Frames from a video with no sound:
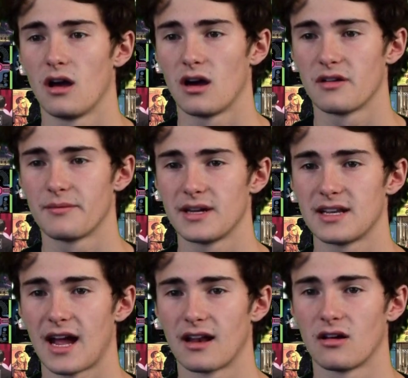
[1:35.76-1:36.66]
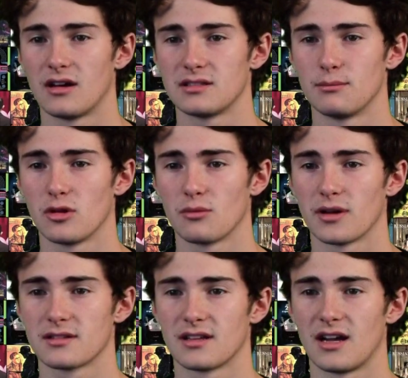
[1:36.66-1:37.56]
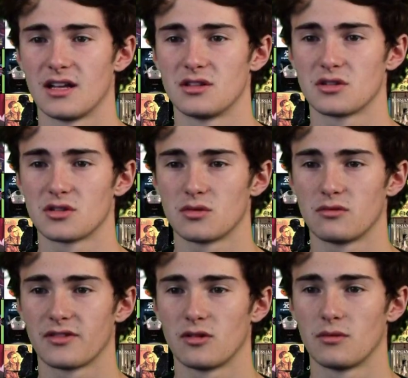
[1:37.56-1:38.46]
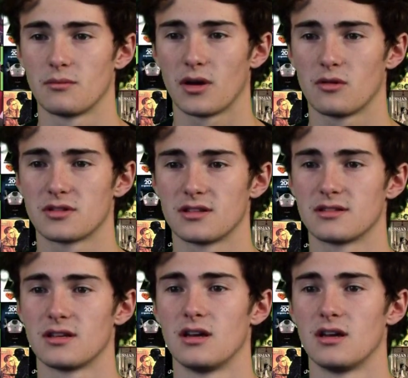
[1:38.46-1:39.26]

I've been analysing blockbuster and short film posters,